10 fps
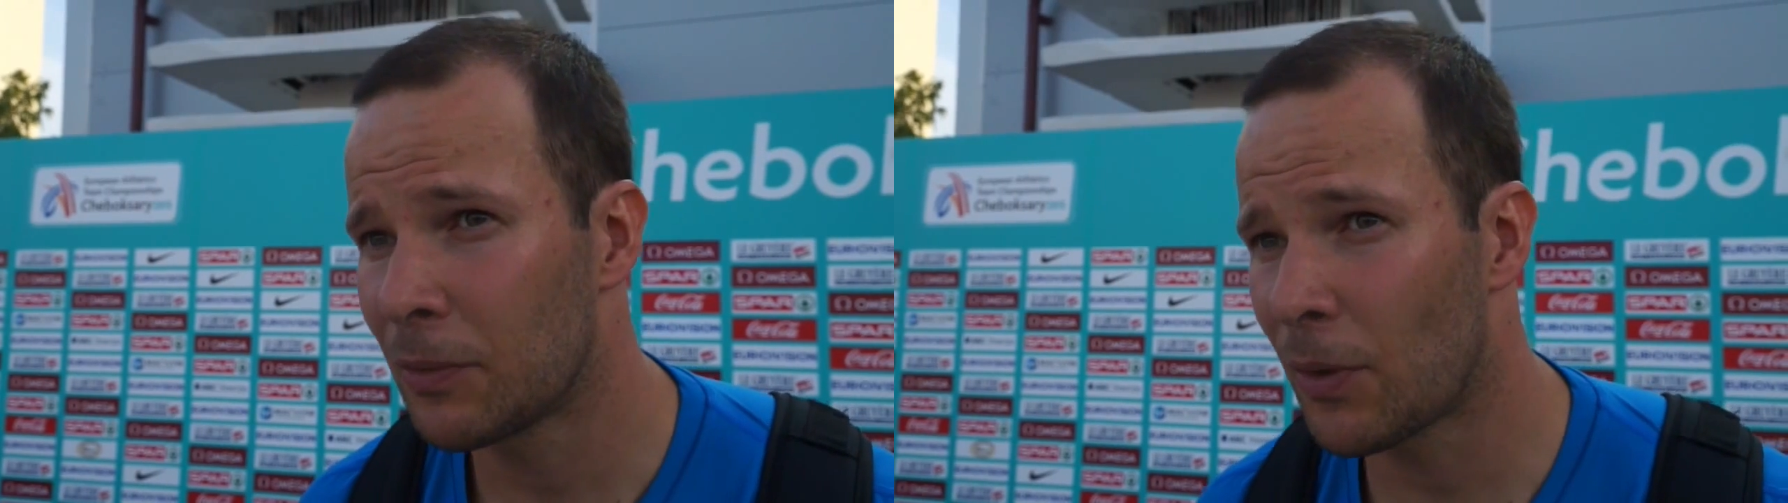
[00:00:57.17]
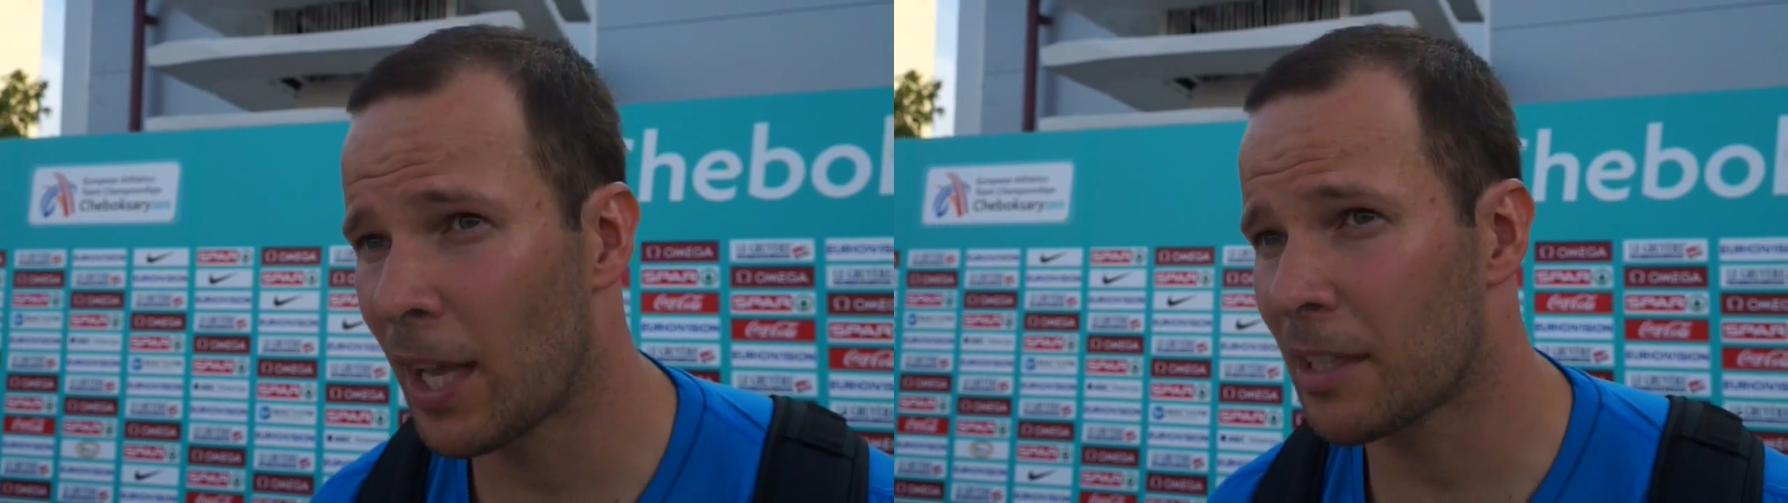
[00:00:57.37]

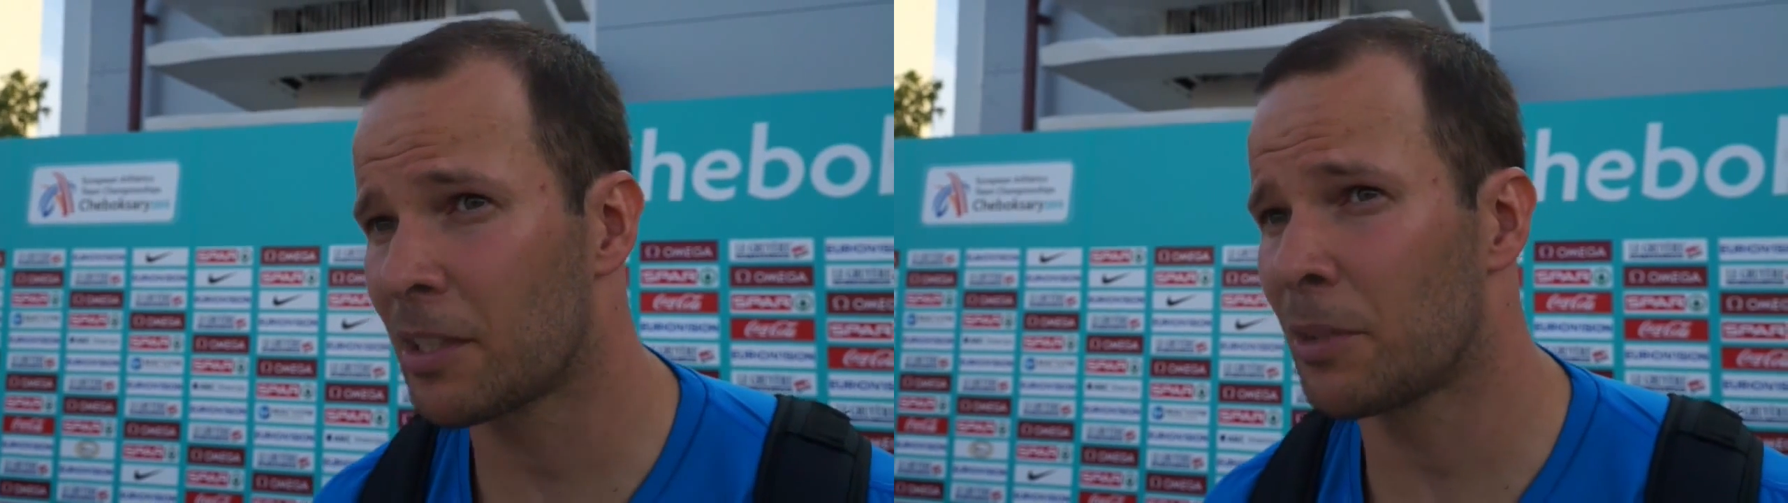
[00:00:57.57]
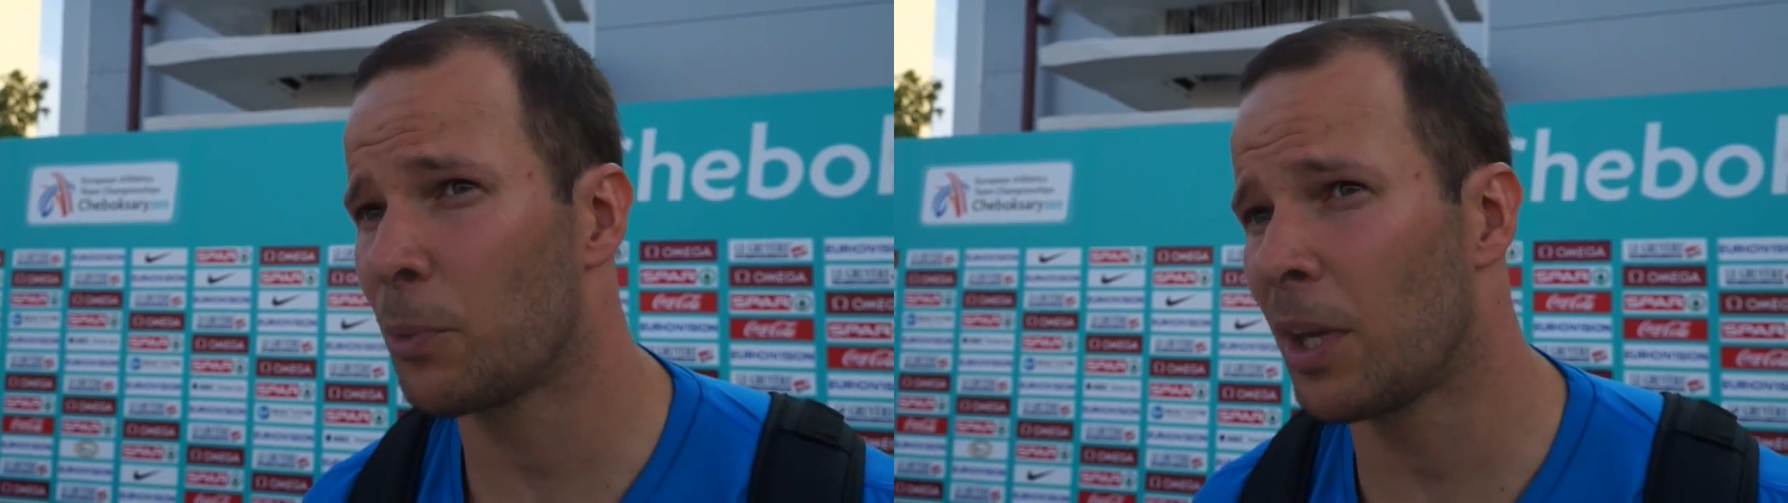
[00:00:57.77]

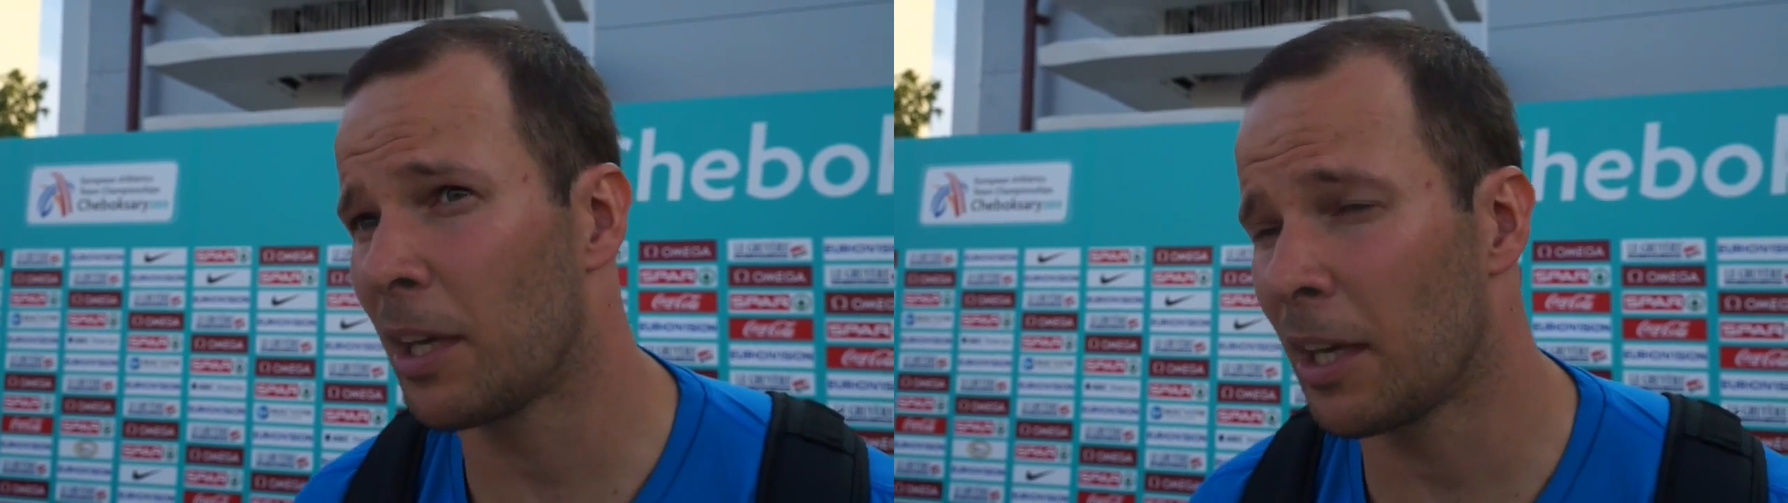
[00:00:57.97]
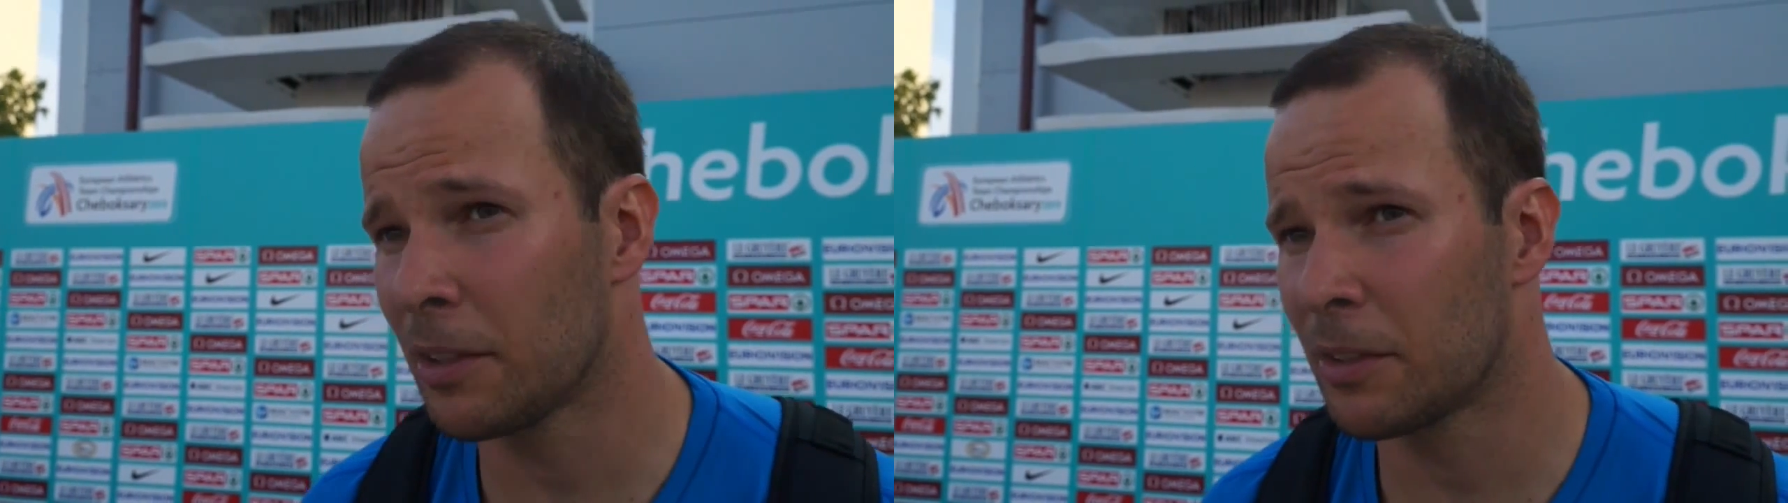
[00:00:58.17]
direction
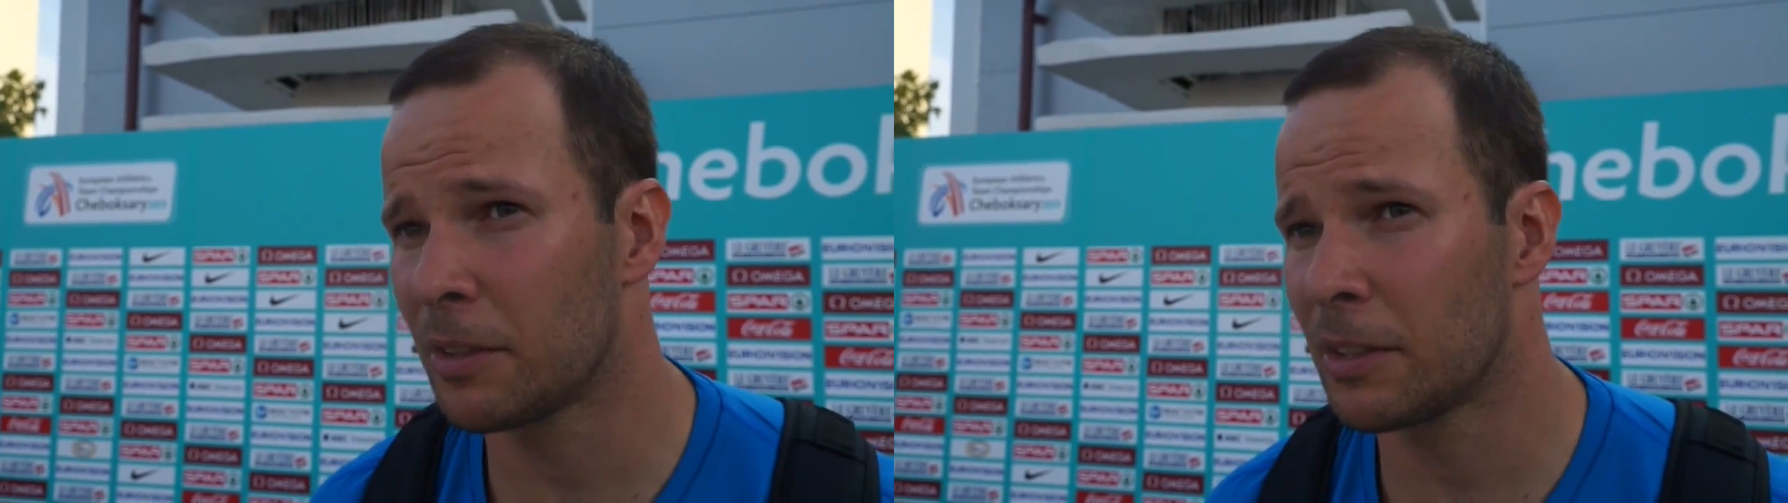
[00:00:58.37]
where I